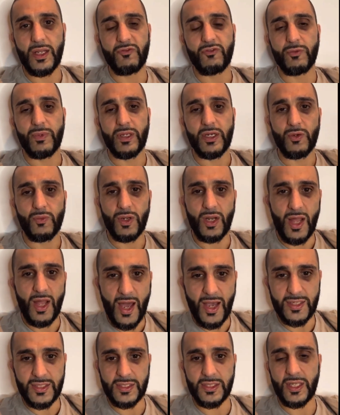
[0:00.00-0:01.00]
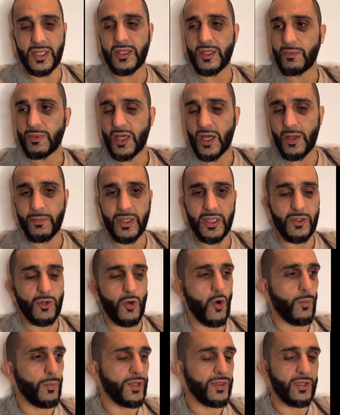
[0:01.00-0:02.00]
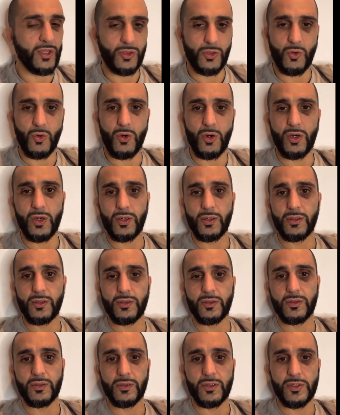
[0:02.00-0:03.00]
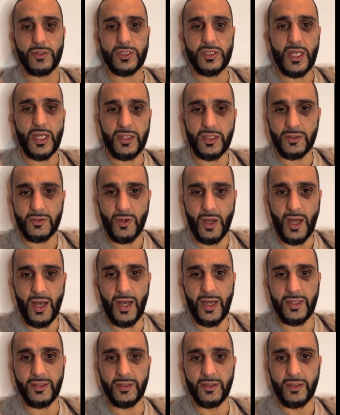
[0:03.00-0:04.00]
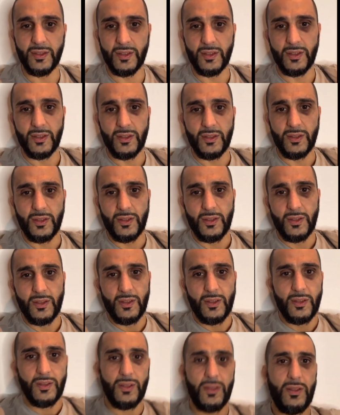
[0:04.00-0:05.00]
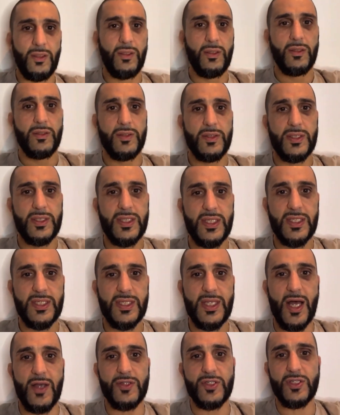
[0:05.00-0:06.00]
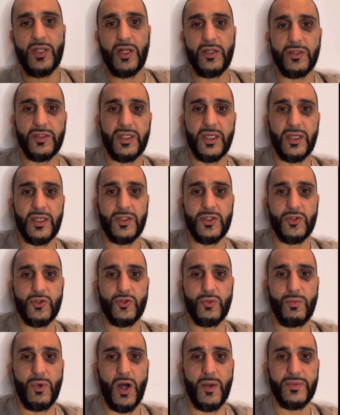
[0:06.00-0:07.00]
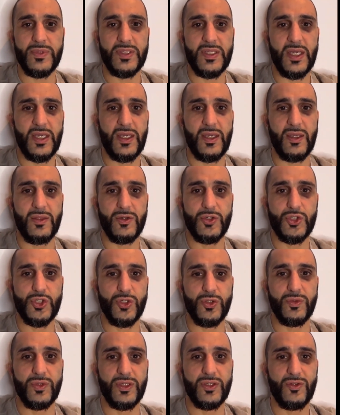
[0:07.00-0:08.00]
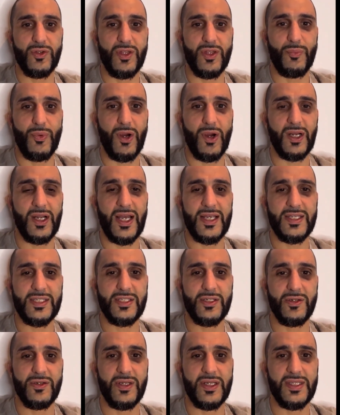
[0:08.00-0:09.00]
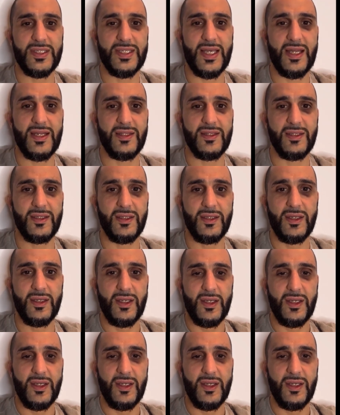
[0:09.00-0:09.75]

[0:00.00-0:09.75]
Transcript: Everybody relax. Let them come in. Open the door. There's nothing to hide. $6,000 tickets to moms taking their children to the park last year. Insanity.